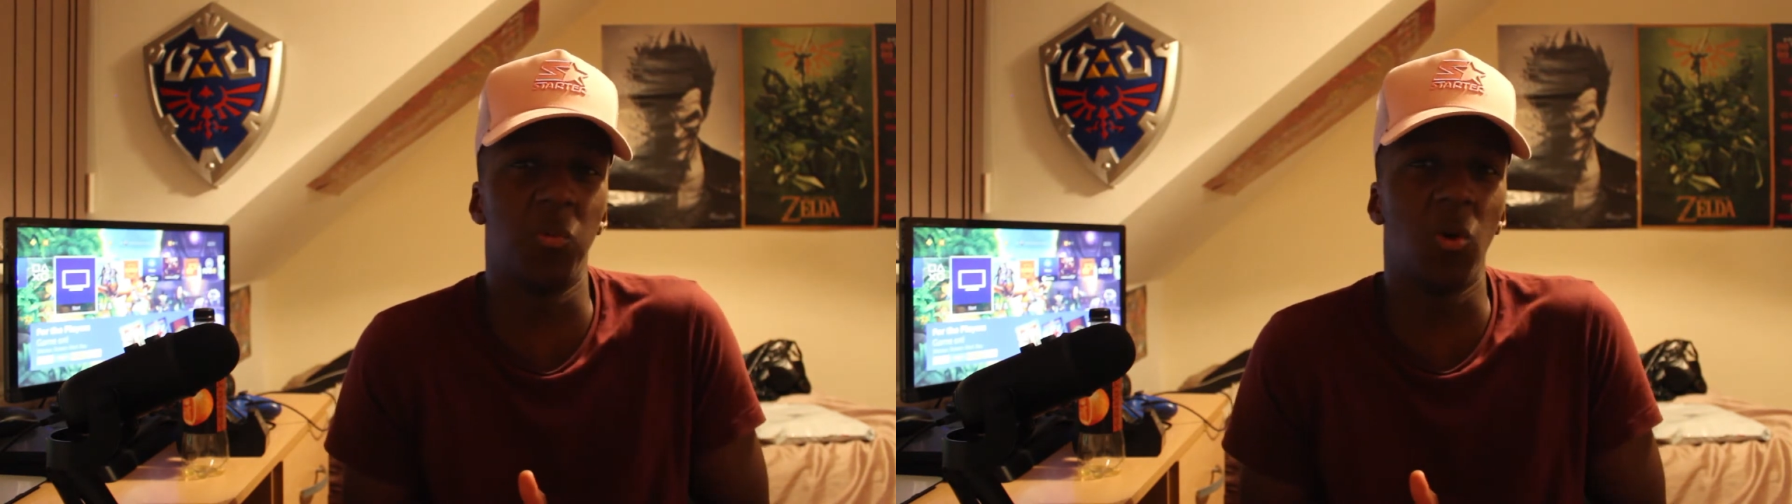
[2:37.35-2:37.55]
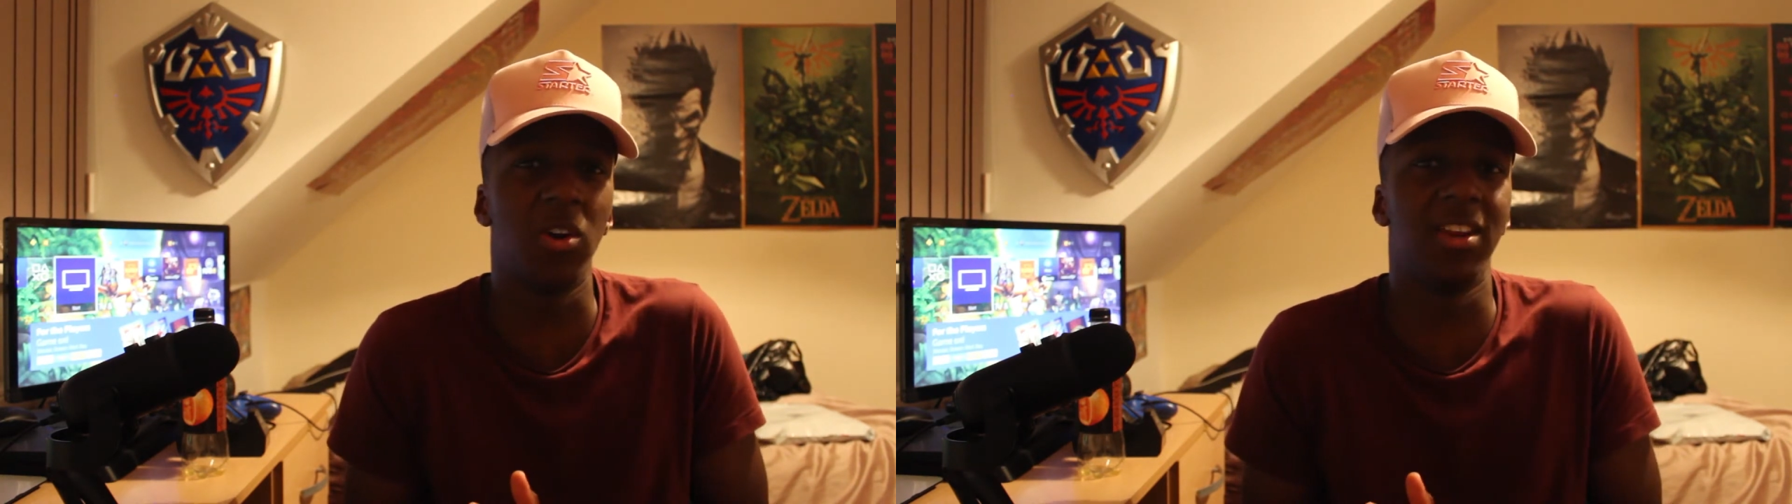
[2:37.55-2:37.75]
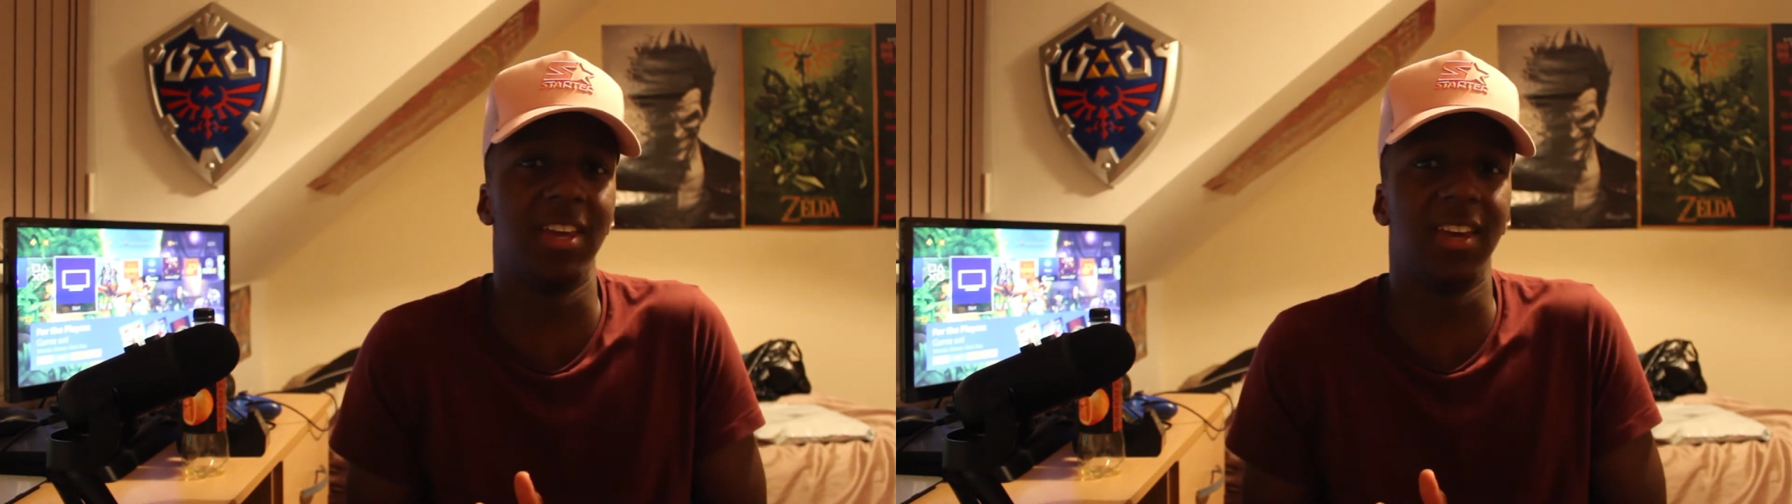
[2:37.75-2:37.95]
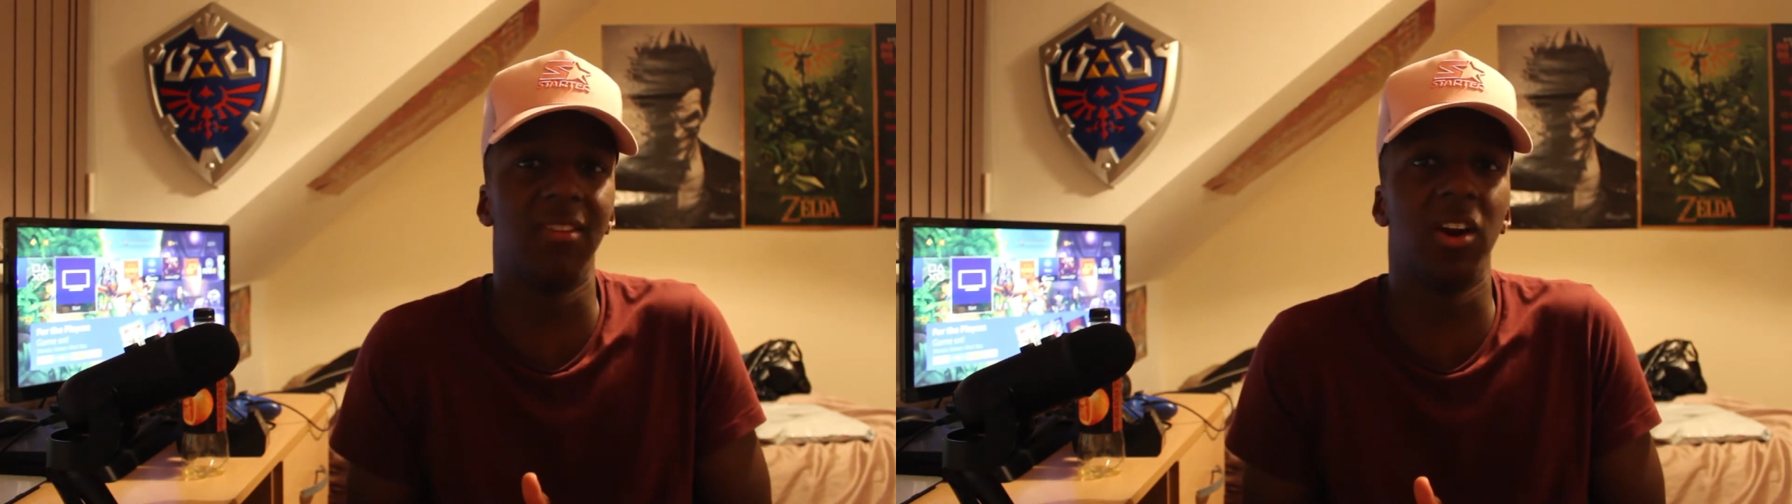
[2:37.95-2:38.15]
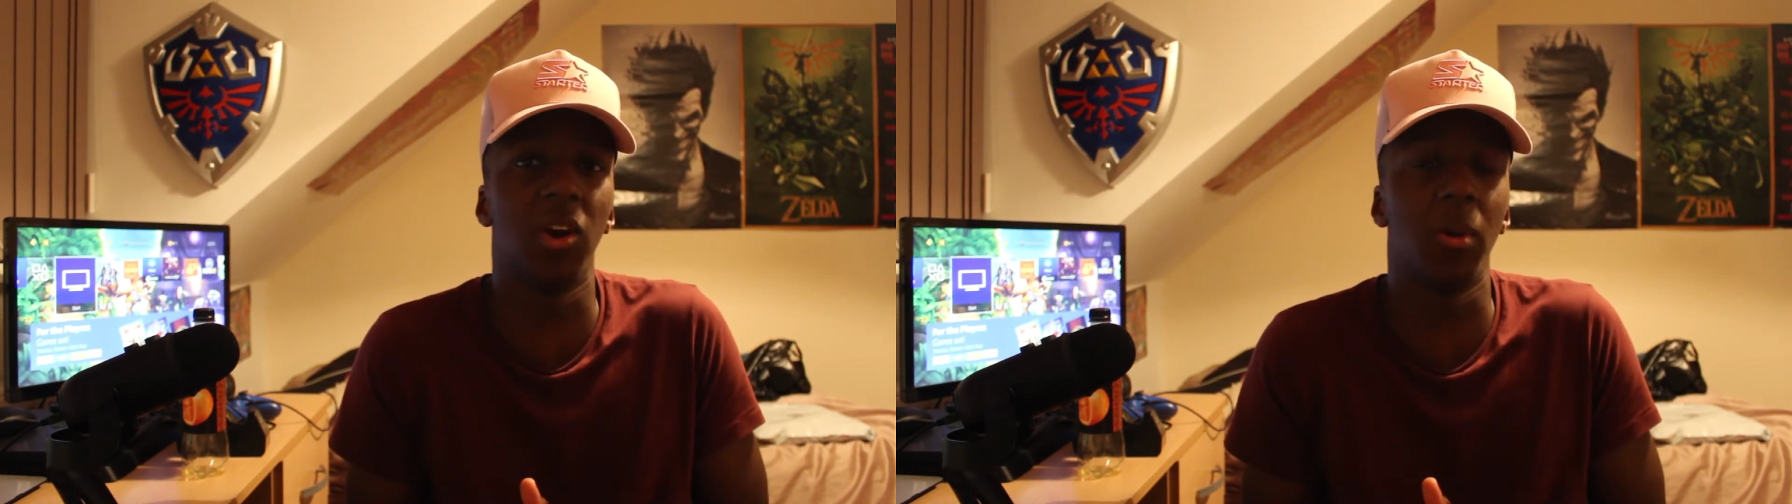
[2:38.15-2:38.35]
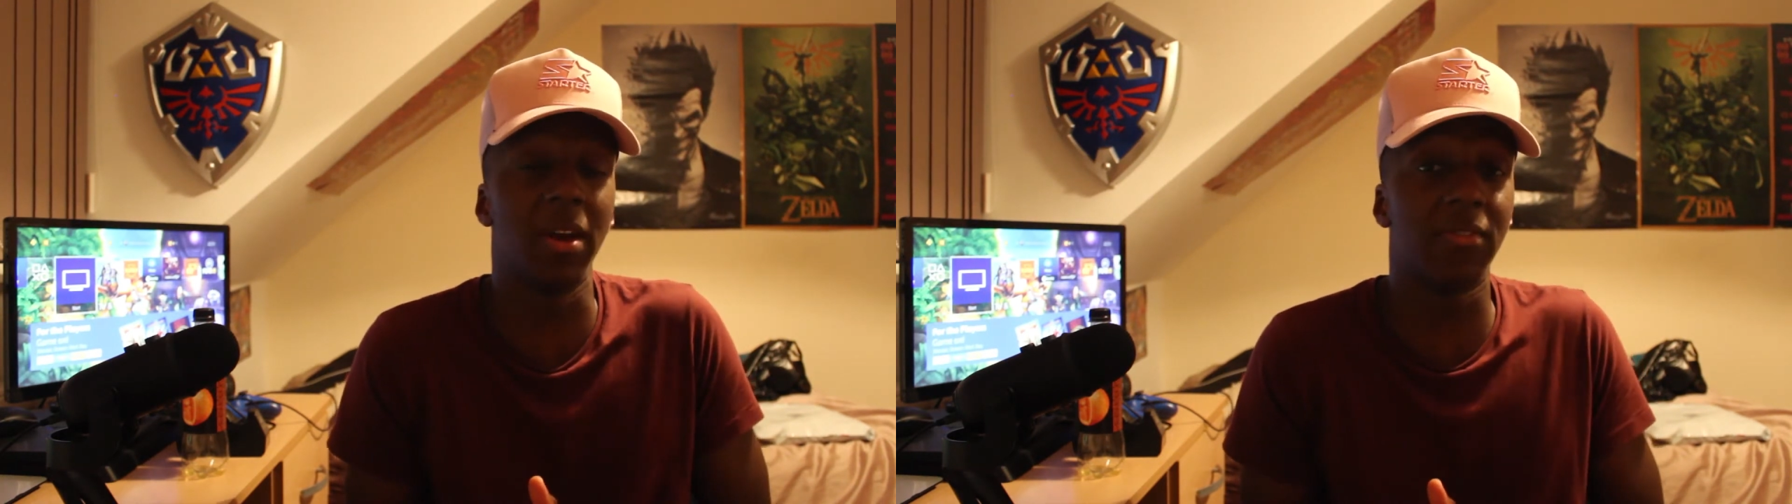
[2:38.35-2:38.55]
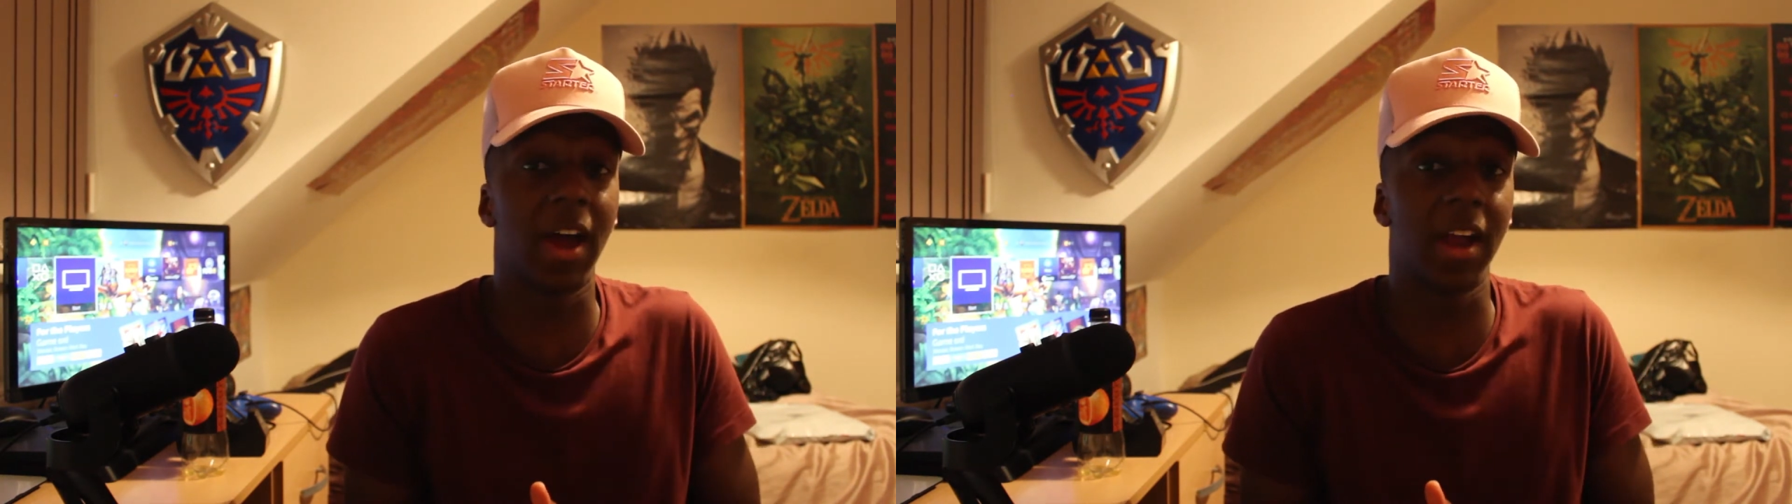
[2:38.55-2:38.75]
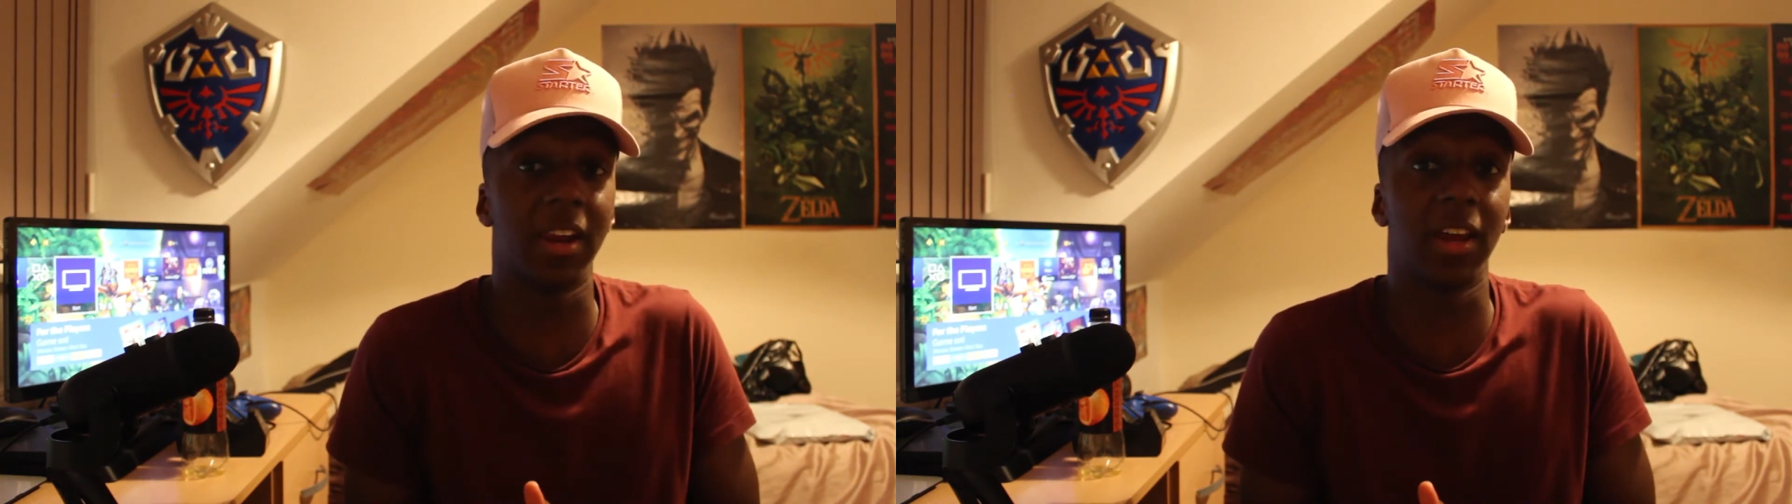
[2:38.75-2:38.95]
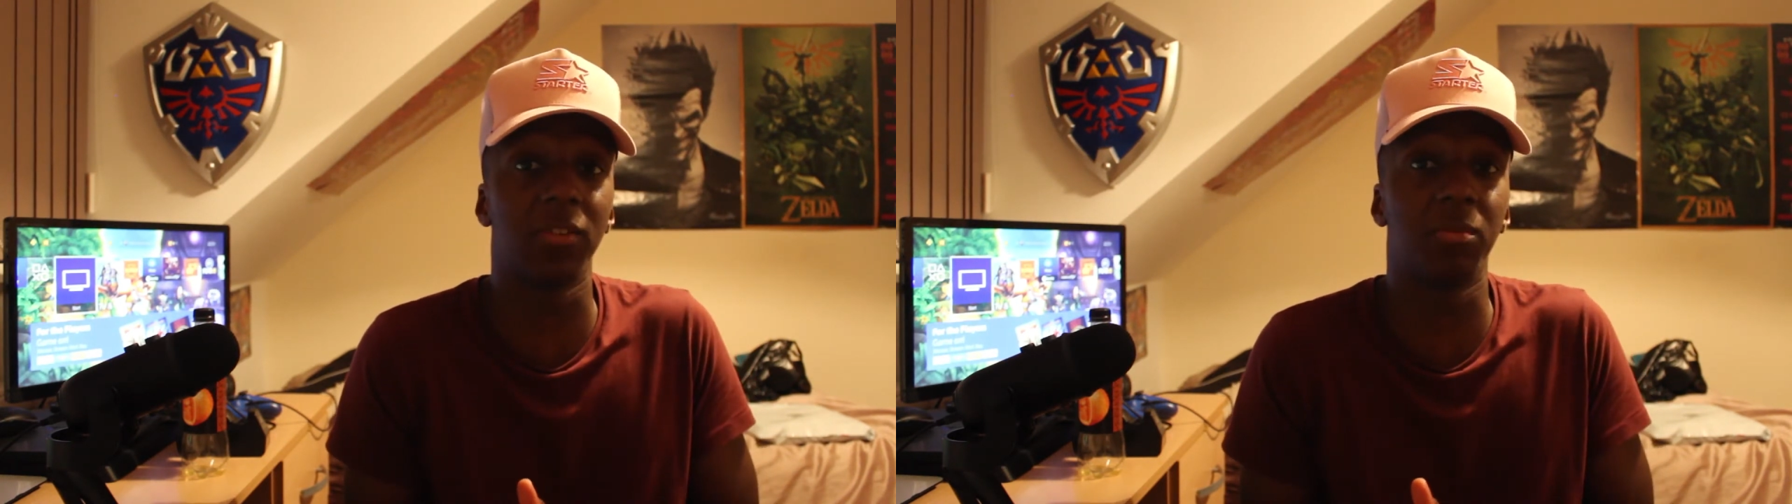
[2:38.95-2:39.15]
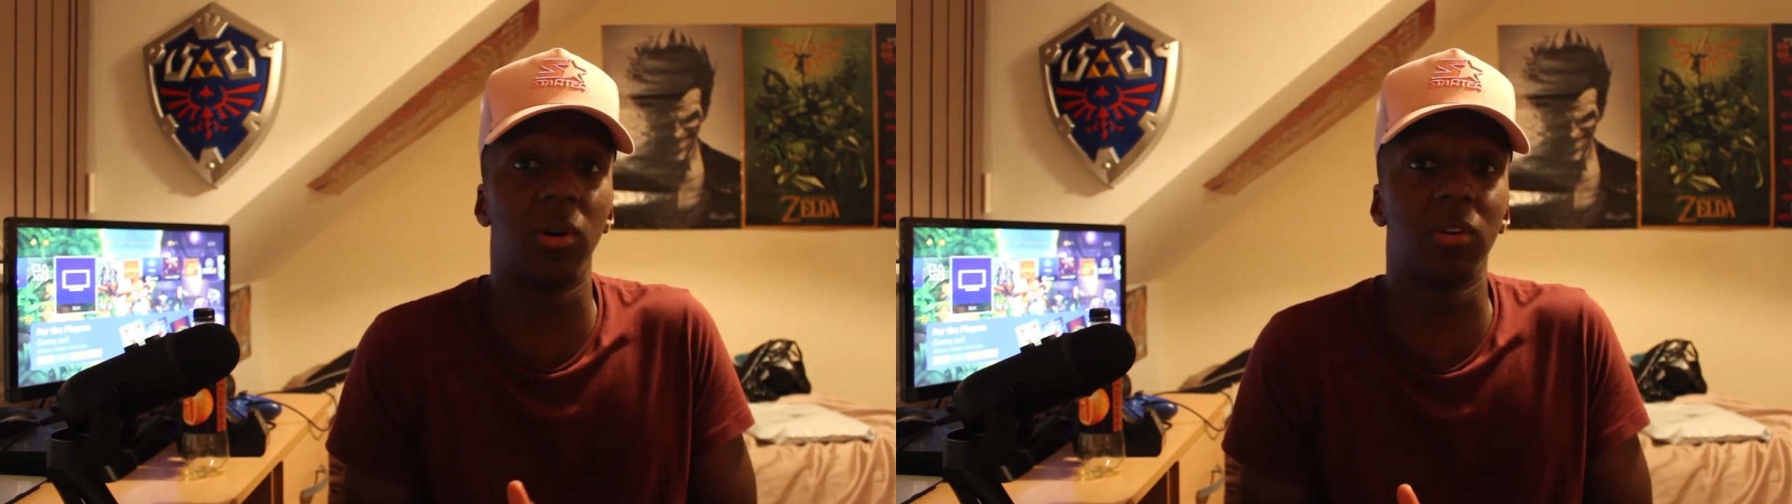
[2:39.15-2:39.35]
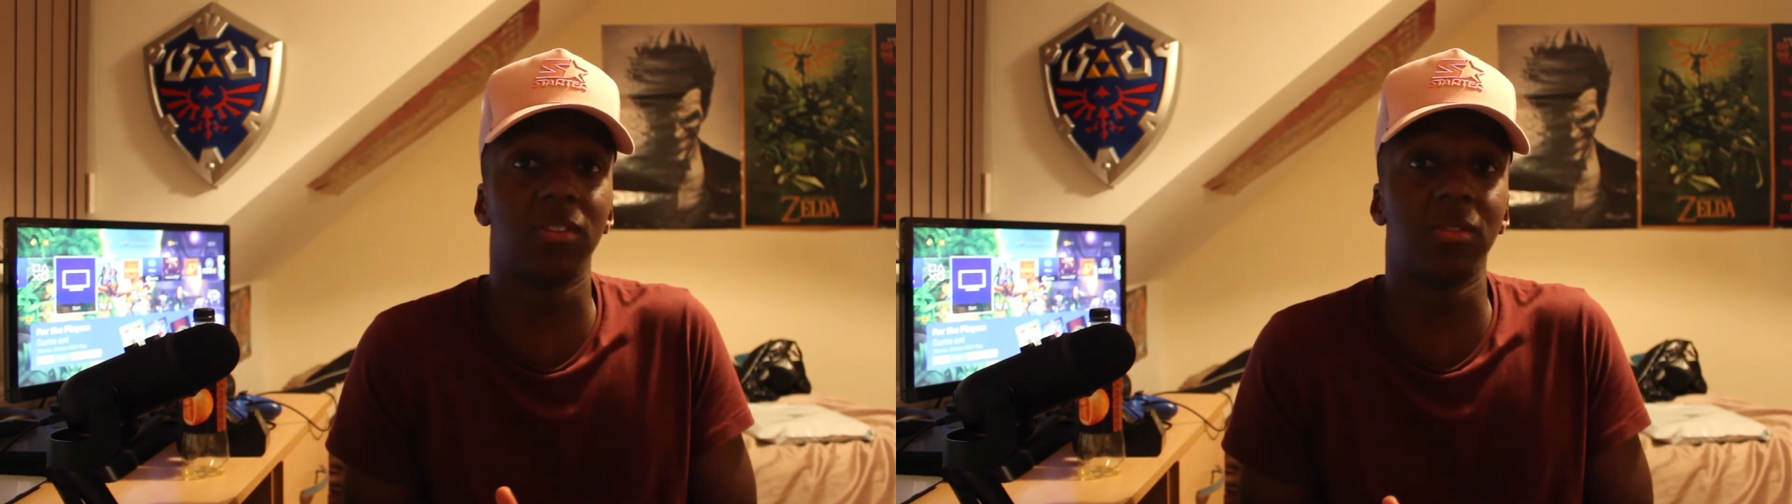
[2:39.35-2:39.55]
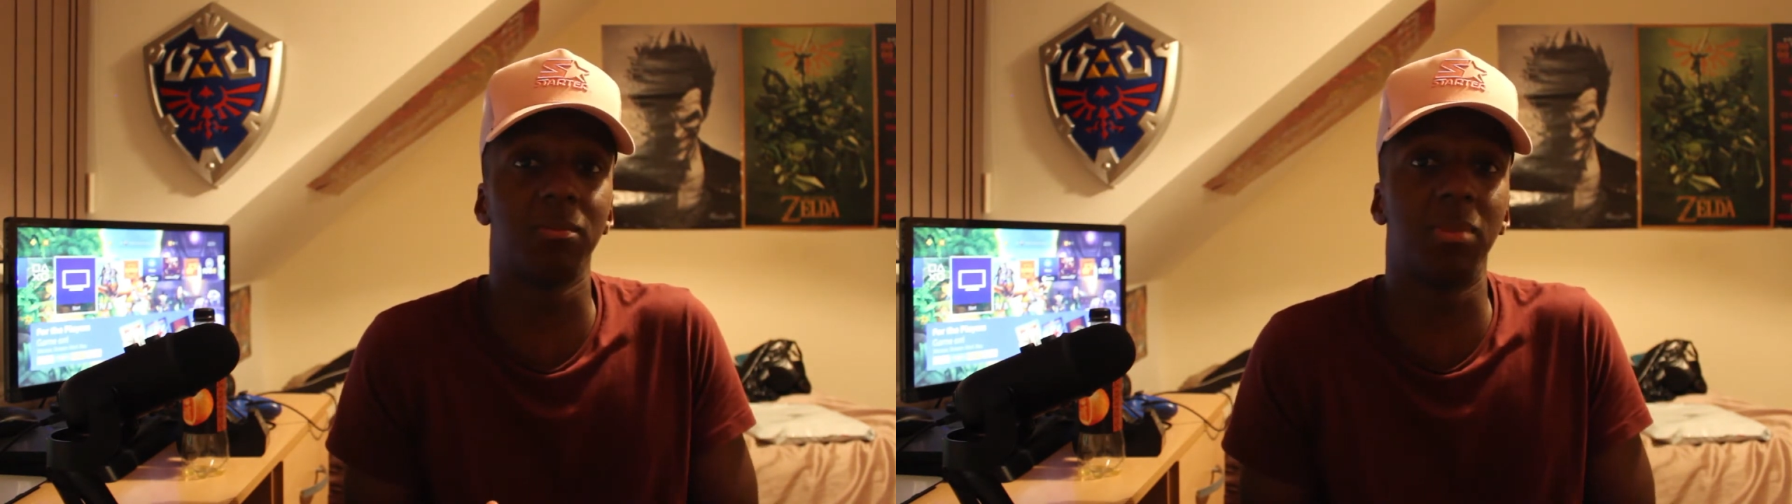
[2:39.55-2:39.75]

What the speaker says: would give it a go if I had an Xbox.